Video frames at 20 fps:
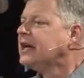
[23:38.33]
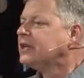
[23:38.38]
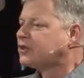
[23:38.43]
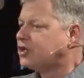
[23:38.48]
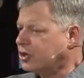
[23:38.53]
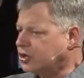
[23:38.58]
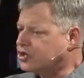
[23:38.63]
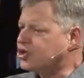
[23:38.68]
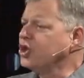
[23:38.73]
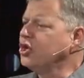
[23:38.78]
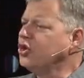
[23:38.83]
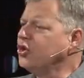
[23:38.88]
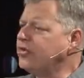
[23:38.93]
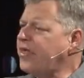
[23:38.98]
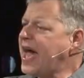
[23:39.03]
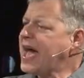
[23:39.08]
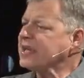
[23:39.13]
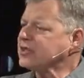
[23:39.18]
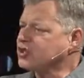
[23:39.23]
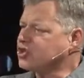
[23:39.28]
to do
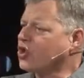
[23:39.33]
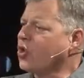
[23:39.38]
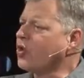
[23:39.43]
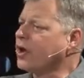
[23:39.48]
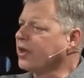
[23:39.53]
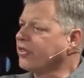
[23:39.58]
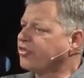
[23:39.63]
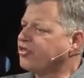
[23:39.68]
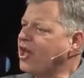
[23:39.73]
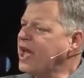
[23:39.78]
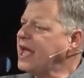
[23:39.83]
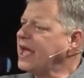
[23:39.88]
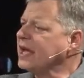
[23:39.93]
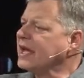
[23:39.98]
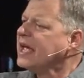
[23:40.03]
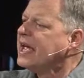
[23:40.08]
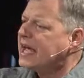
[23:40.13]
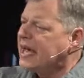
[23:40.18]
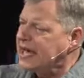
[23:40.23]
that sort of thing